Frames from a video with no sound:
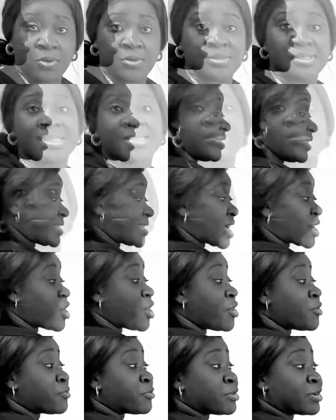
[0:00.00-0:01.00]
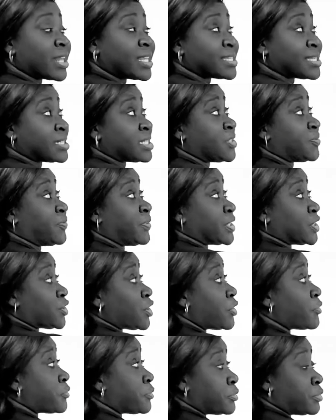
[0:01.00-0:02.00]
And the second rule is the
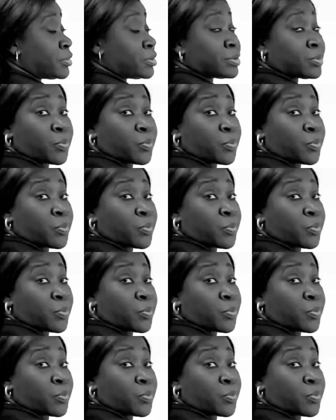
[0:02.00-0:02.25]
division rule.